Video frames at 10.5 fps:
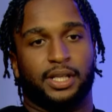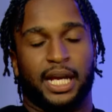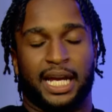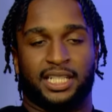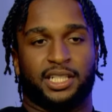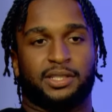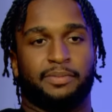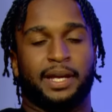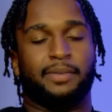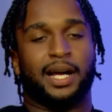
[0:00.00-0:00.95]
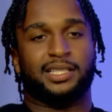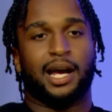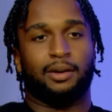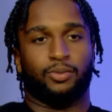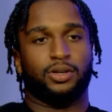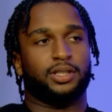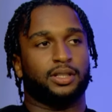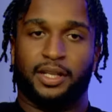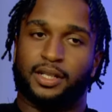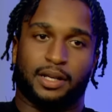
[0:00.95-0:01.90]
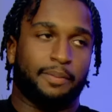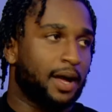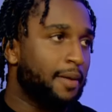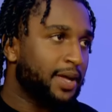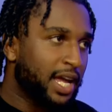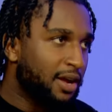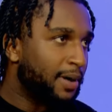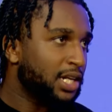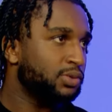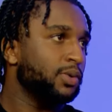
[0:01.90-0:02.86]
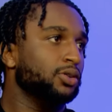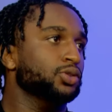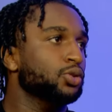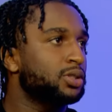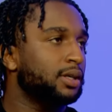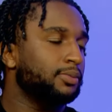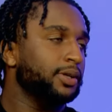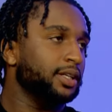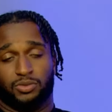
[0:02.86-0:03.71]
And just make my time worth it. Because I'm here, might as well do something with it.